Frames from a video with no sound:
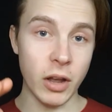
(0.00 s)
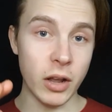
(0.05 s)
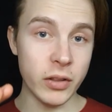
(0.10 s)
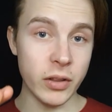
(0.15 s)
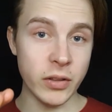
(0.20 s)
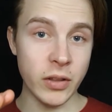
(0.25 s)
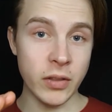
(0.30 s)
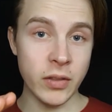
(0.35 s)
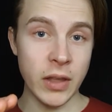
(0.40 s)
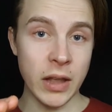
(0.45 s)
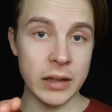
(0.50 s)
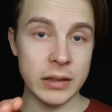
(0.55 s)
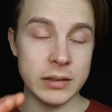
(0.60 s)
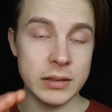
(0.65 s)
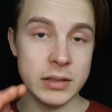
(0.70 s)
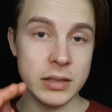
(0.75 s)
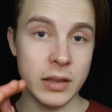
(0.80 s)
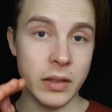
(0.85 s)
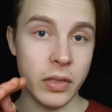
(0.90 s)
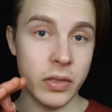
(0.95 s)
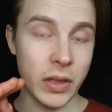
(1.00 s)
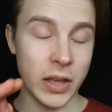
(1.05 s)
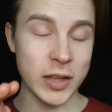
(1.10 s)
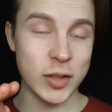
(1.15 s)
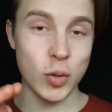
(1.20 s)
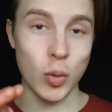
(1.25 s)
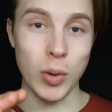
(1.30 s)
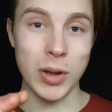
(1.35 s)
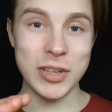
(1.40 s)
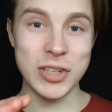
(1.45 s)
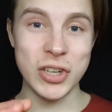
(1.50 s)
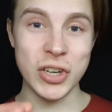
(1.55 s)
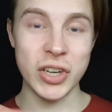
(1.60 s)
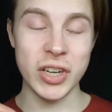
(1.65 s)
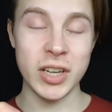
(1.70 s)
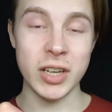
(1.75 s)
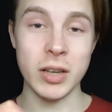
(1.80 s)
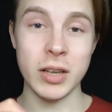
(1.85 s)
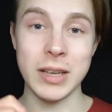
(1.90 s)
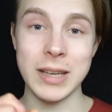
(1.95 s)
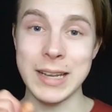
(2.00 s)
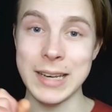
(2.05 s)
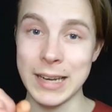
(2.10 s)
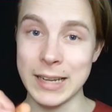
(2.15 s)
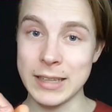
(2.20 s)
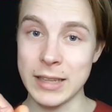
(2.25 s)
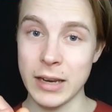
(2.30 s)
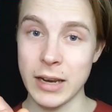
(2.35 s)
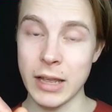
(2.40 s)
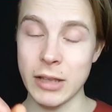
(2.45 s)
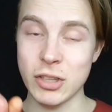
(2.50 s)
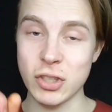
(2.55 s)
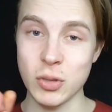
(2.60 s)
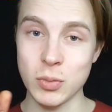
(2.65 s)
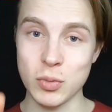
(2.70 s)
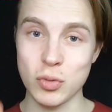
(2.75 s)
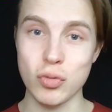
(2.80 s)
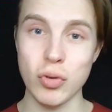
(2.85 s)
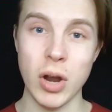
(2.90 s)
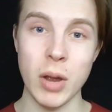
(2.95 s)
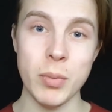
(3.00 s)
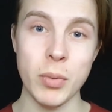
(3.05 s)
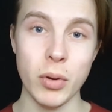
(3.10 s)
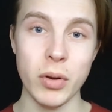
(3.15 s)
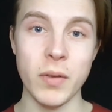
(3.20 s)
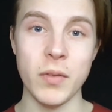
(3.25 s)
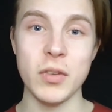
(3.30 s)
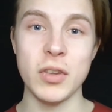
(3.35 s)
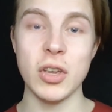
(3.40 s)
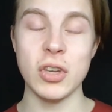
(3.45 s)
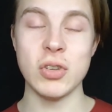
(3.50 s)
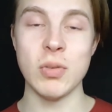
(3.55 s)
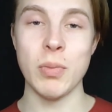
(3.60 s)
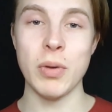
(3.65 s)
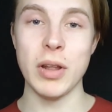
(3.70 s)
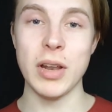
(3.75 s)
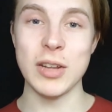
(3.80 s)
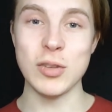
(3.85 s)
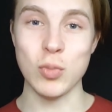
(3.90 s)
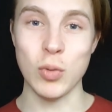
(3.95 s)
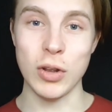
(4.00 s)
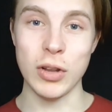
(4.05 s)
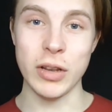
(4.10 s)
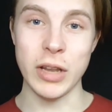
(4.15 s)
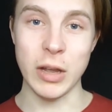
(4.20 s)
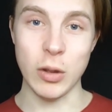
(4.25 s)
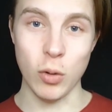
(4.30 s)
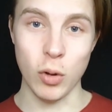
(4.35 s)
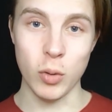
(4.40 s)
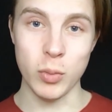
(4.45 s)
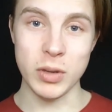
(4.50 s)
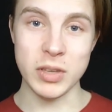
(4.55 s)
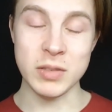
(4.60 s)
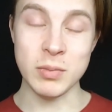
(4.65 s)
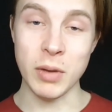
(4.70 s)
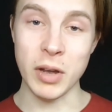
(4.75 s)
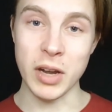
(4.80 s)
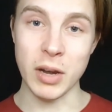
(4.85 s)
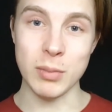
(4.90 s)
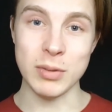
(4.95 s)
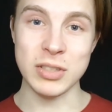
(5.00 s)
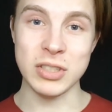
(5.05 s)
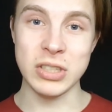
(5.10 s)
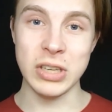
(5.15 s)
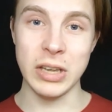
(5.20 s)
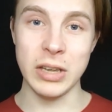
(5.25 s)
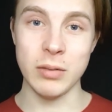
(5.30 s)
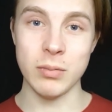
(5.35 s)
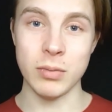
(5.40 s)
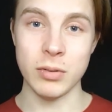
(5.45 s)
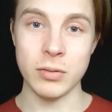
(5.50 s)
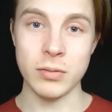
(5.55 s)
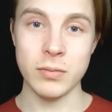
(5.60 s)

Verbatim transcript: other than that, thanks for watching. Click the like, subscribe, notification bell as well. Like always, my name is Siim.